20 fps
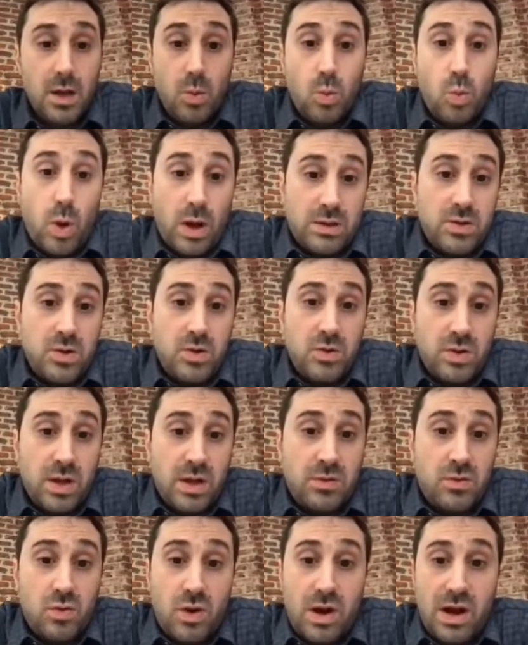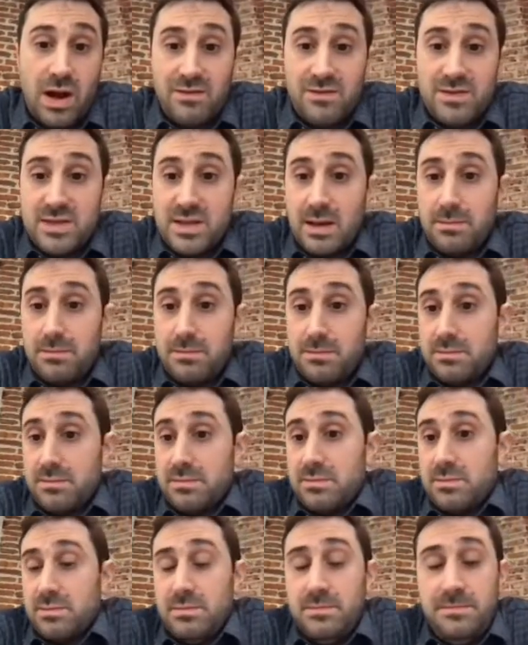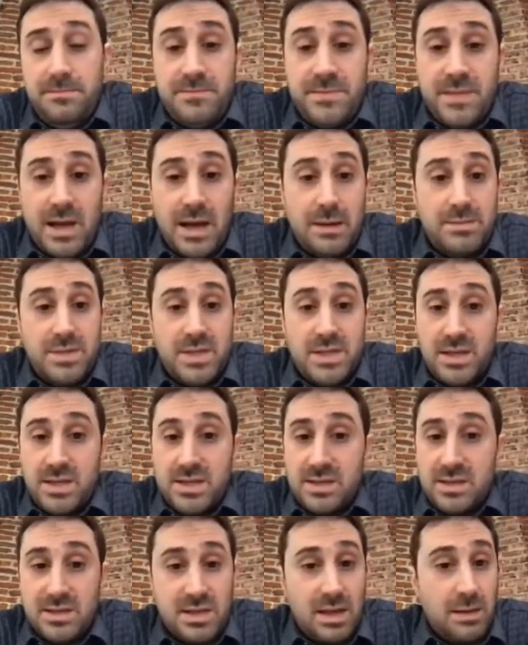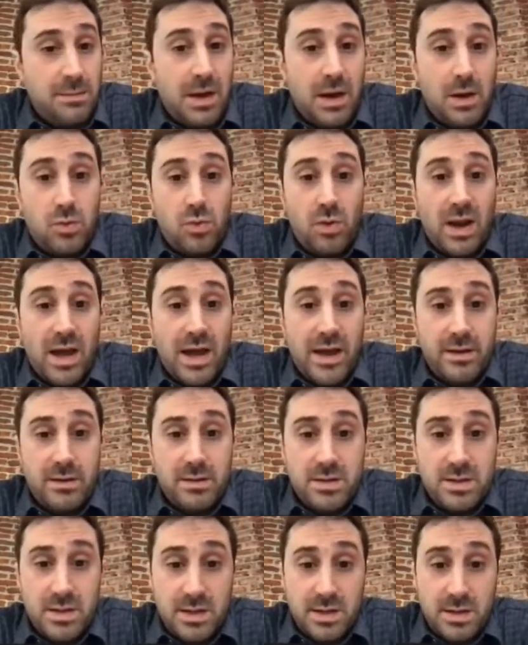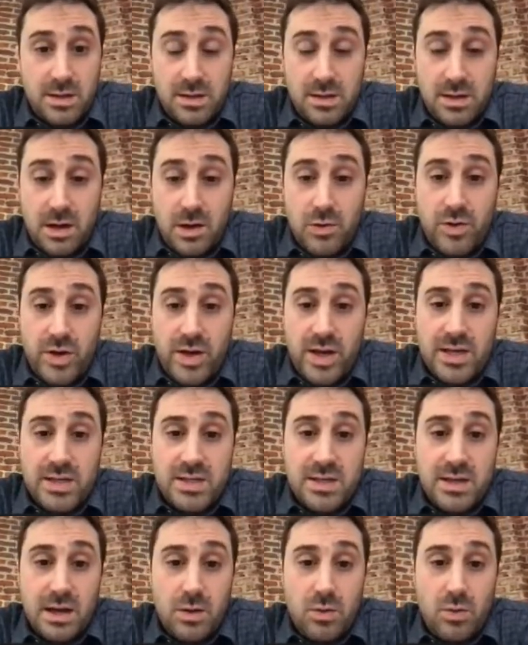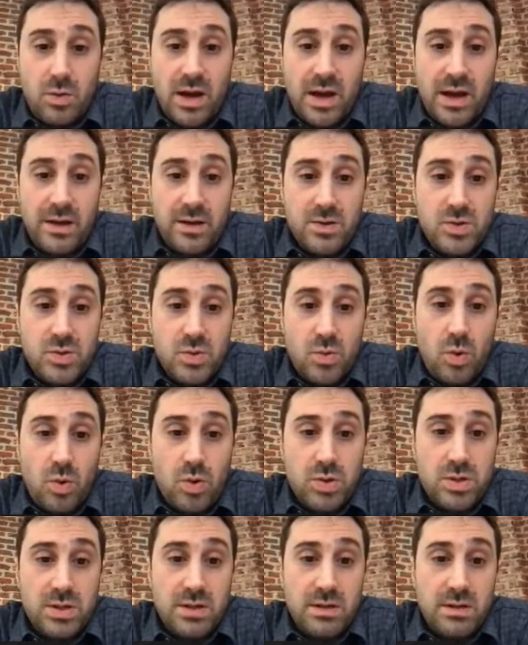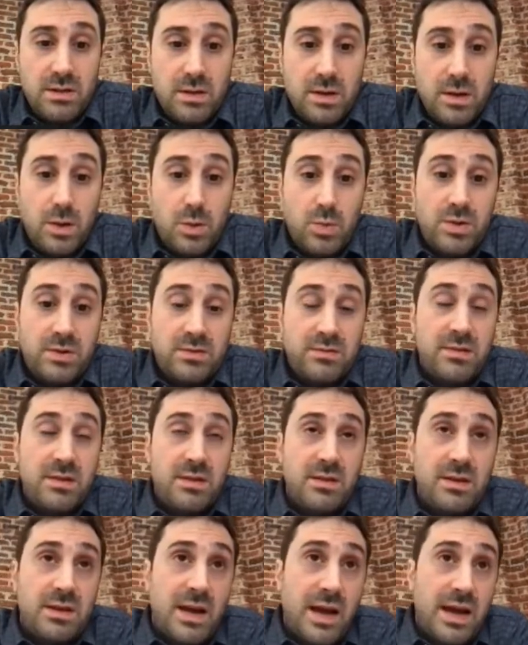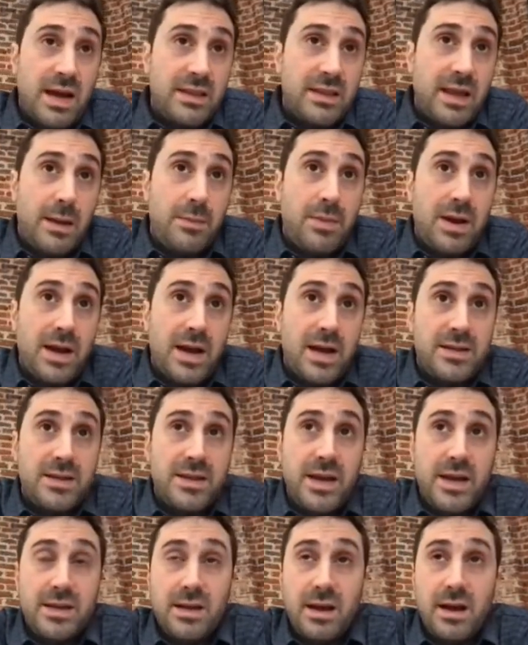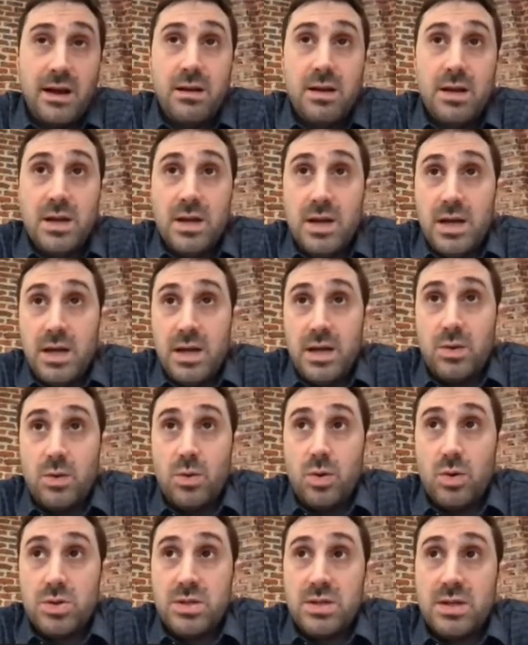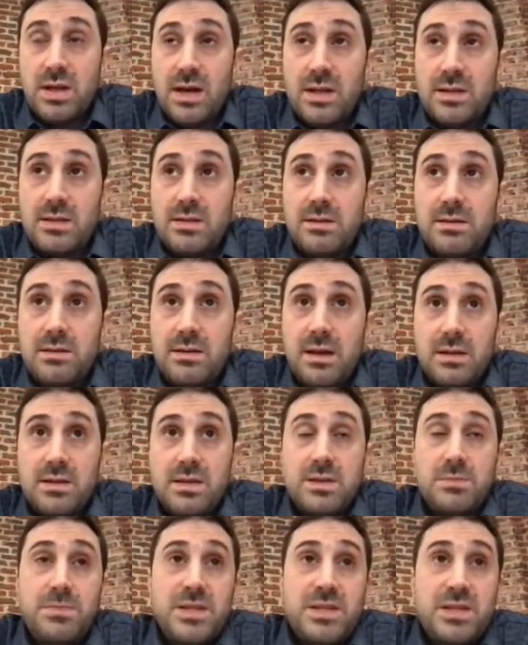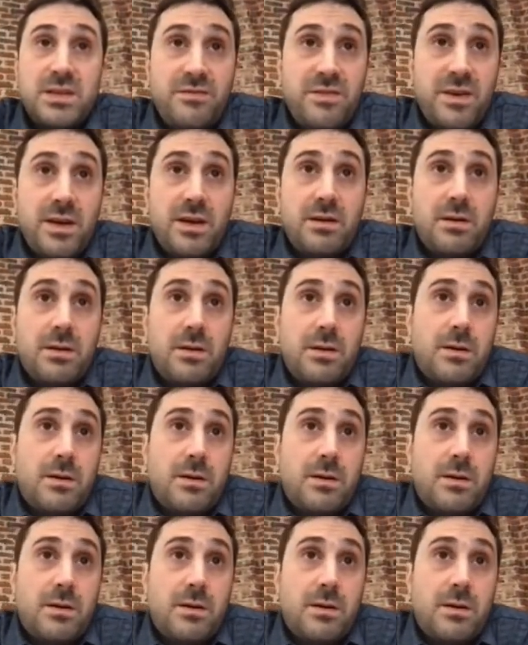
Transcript: what you tend to have sometimes is some outliers. In our case, the outliers was with the nighttime light data. It was that at specific